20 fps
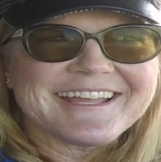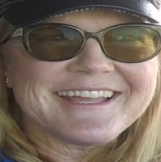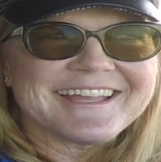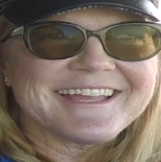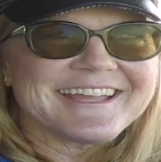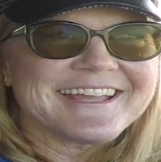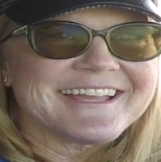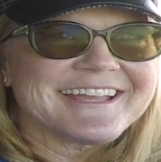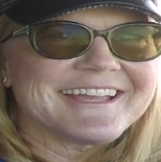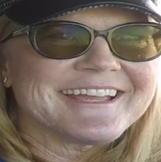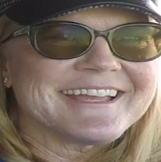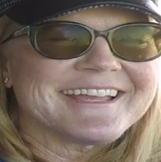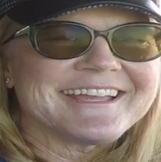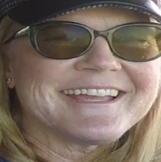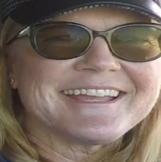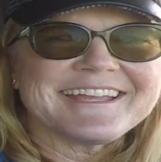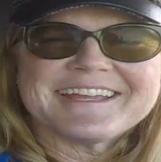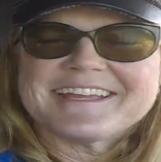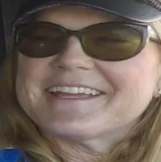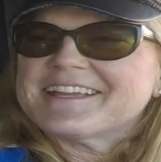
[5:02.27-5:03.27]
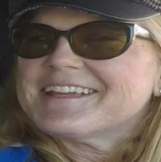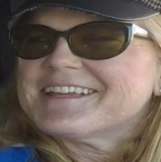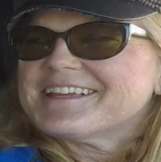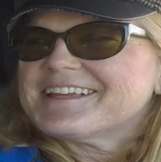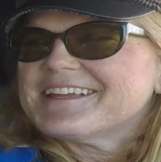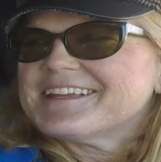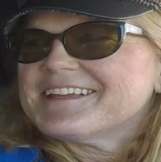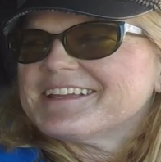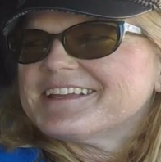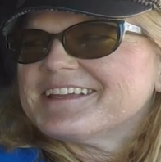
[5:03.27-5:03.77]

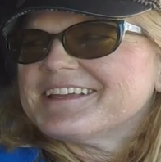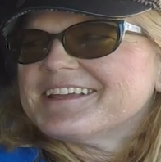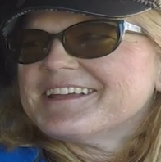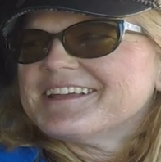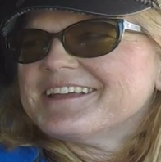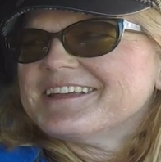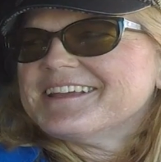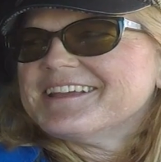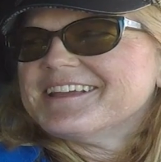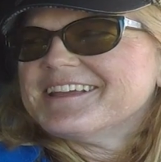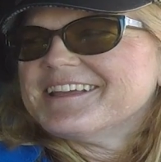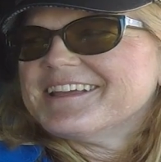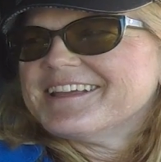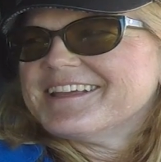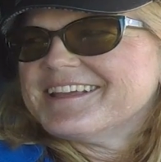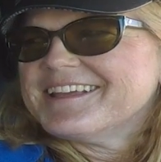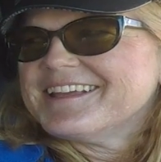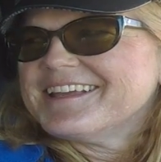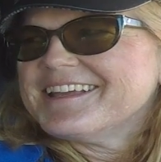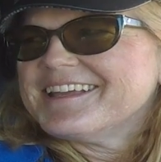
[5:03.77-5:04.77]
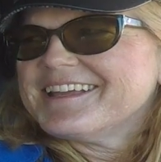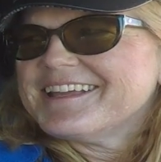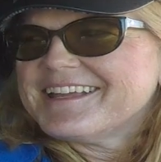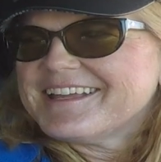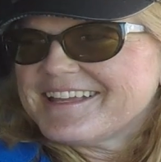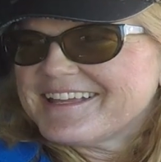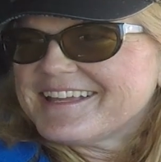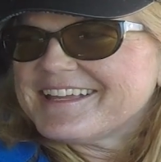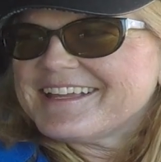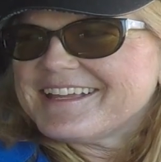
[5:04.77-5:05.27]

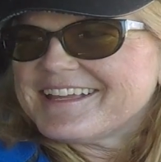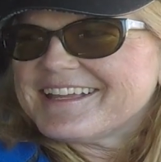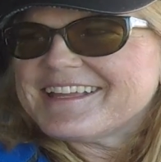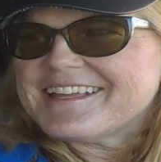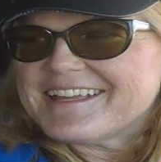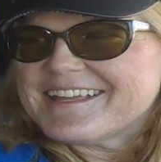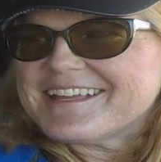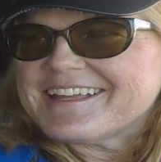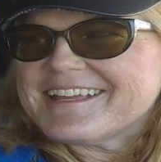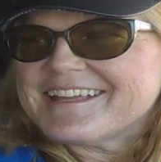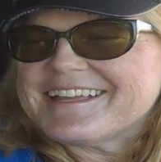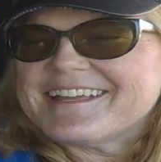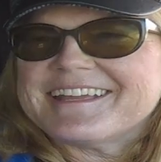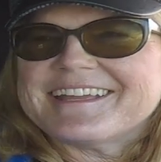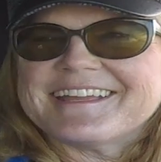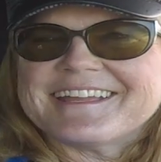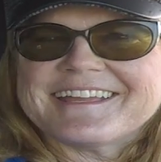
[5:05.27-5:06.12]
The person shown says nothing.